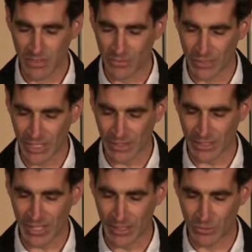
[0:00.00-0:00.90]
If you take the
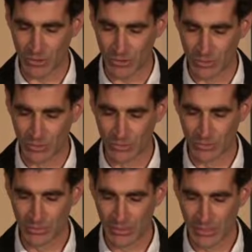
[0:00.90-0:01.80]
time
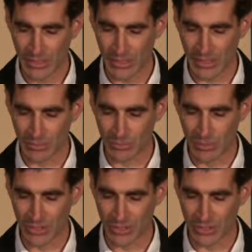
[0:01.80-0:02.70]
to
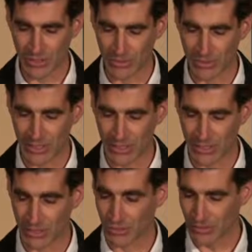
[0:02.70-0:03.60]
make your code
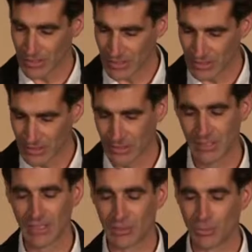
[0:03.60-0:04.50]
easy to read,
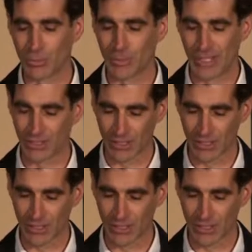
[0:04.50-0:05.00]
you will make